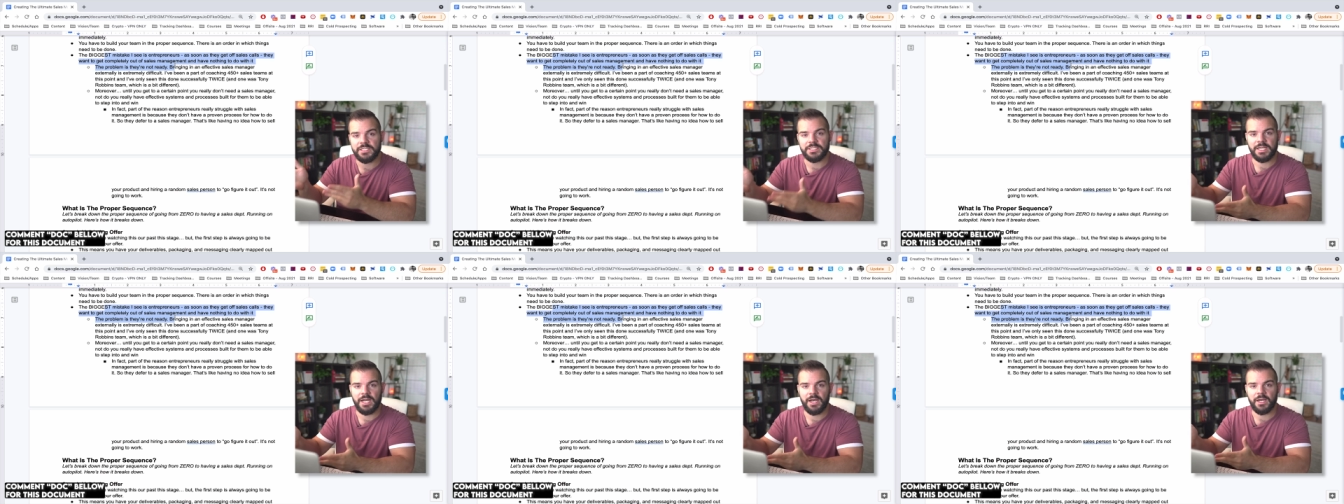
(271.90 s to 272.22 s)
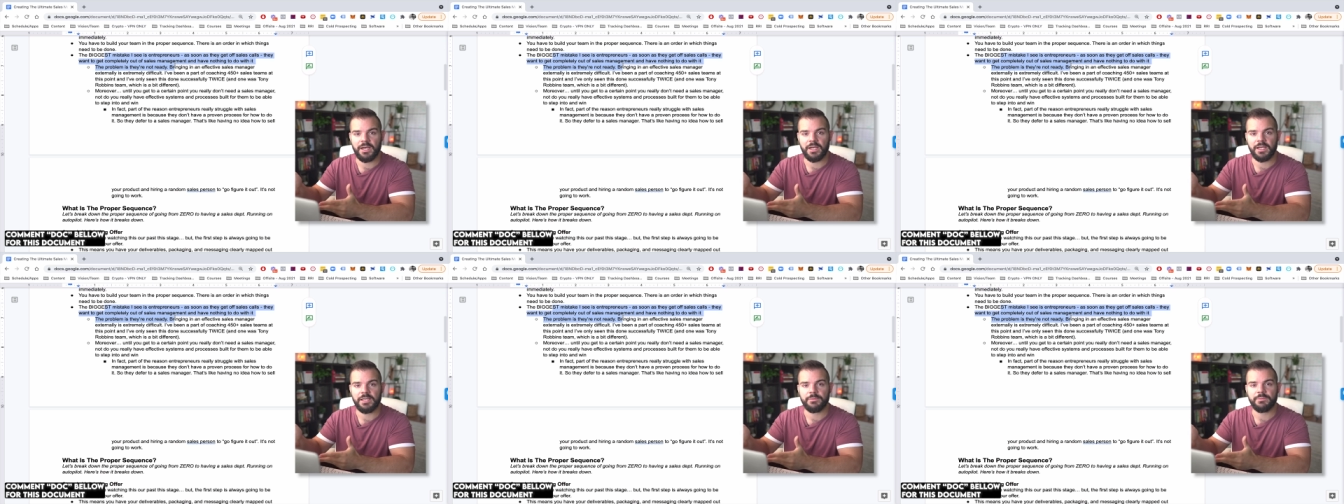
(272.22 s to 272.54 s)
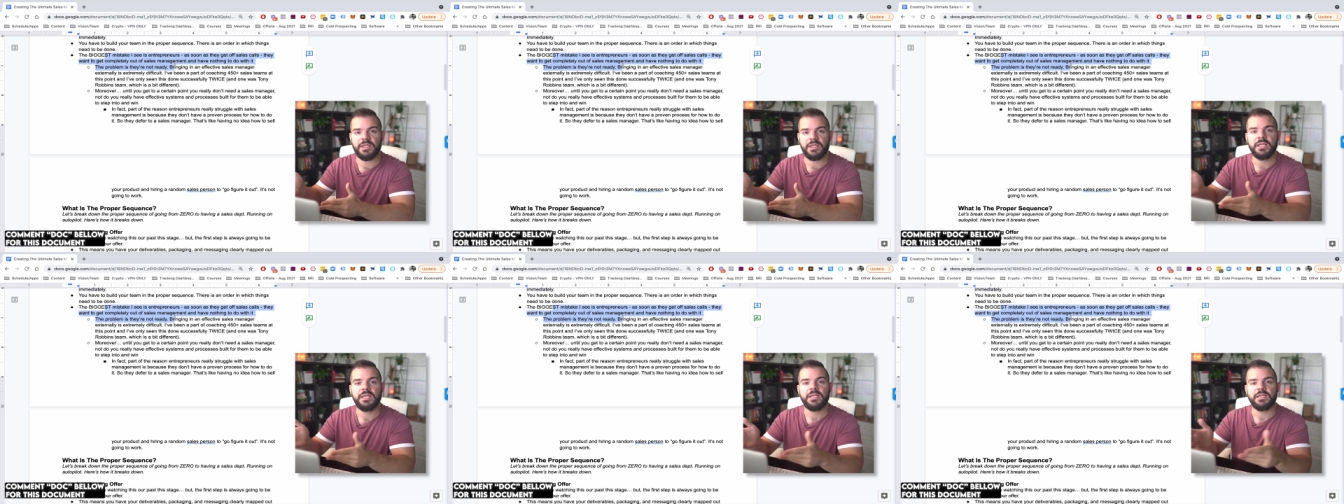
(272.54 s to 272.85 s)
and
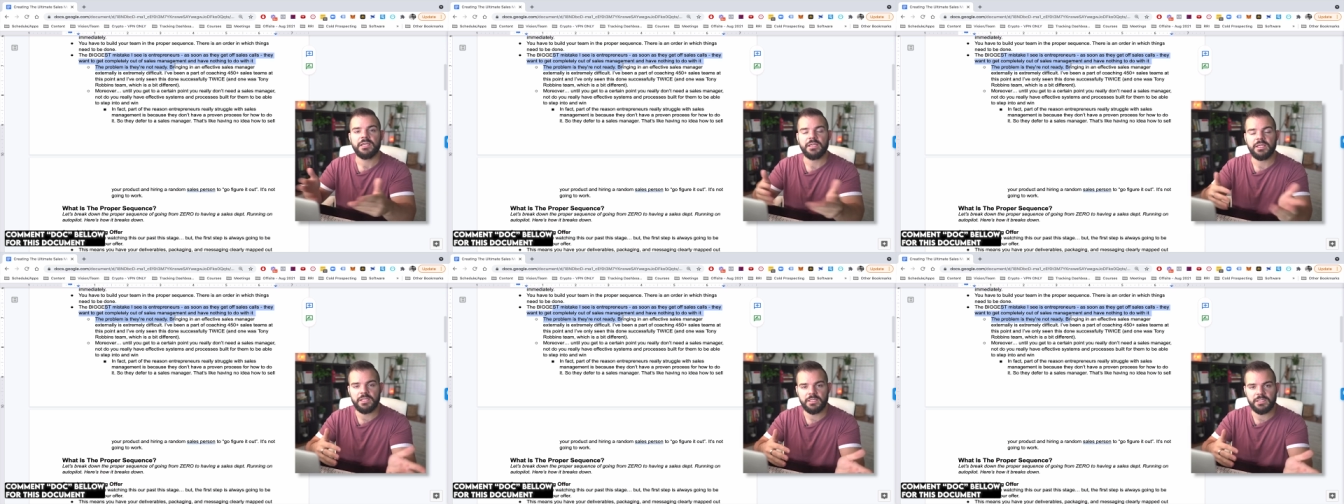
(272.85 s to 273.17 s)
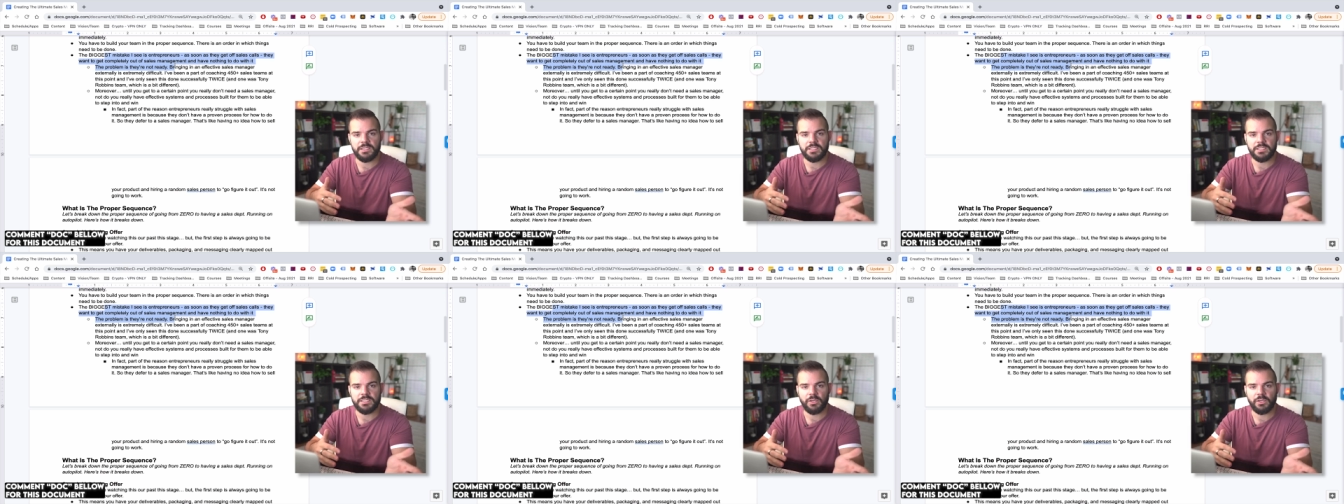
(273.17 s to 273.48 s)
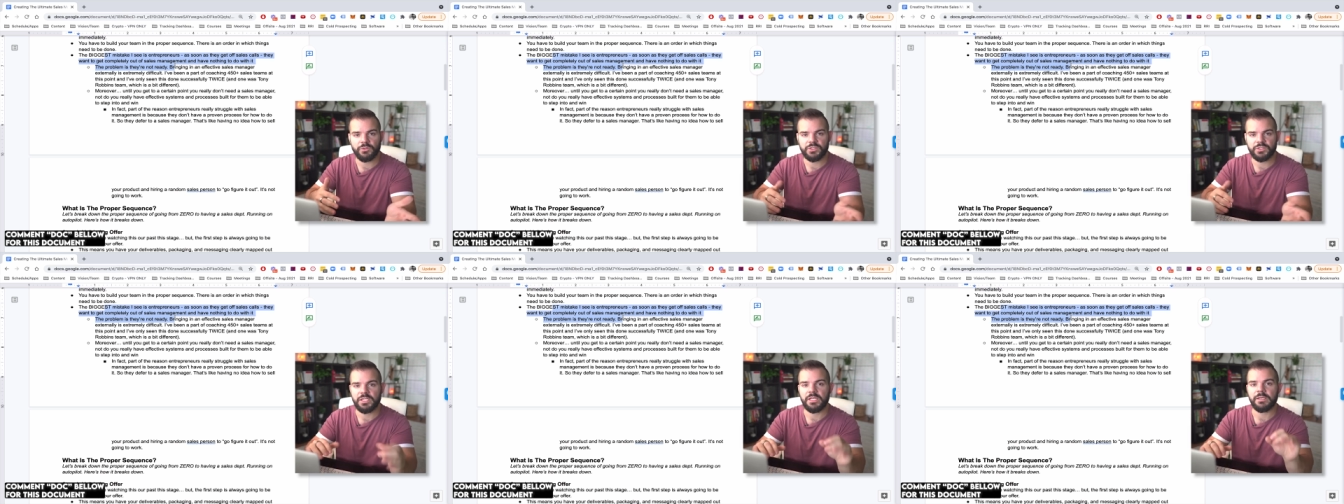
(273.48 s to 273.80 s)
time into the
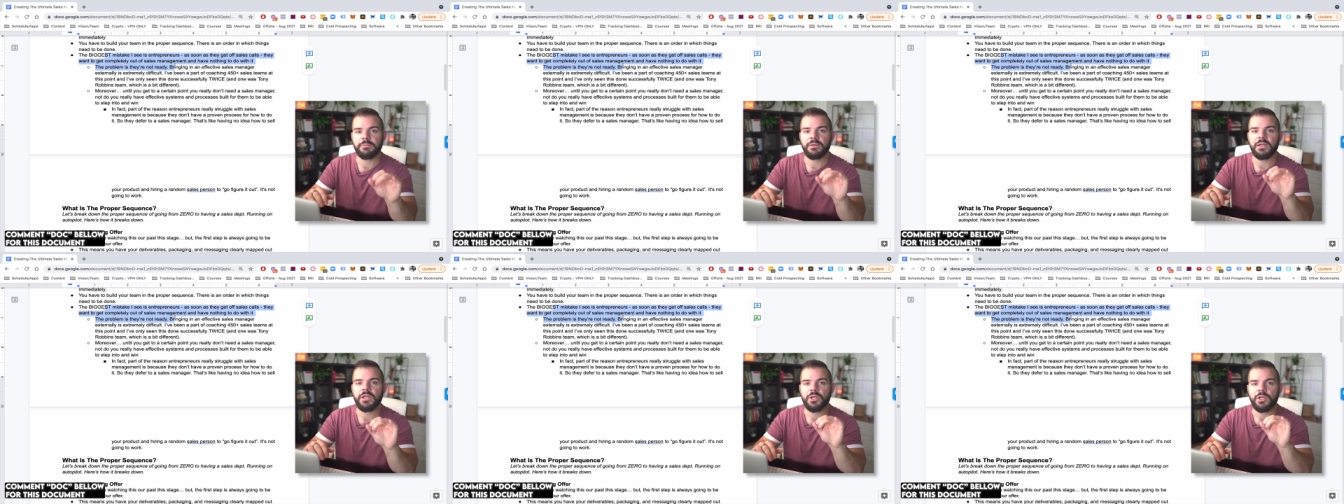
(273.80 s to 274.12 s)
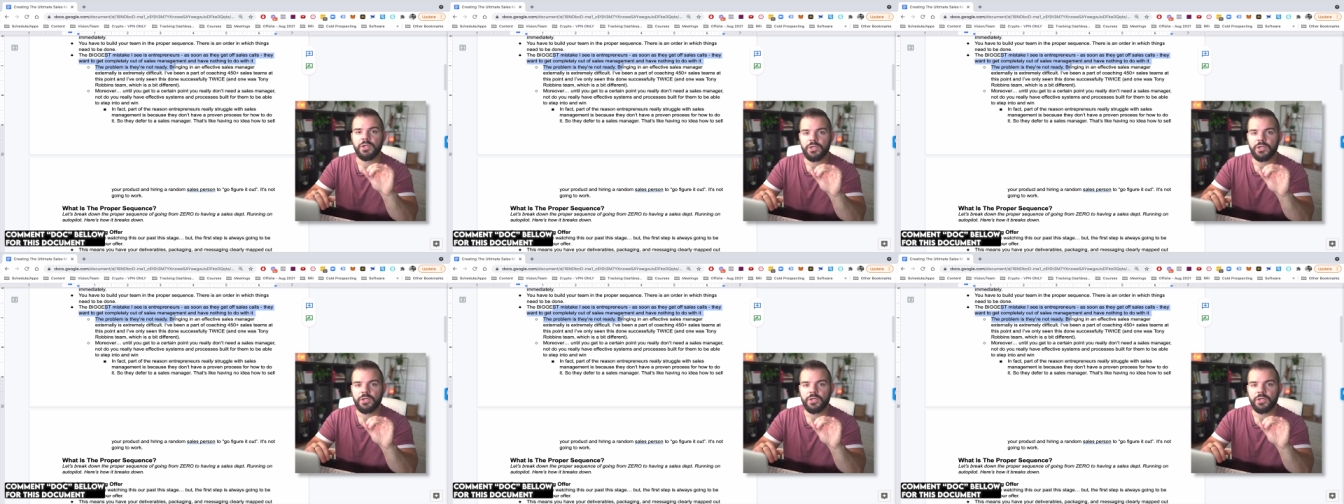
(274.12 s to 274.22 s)
sales team.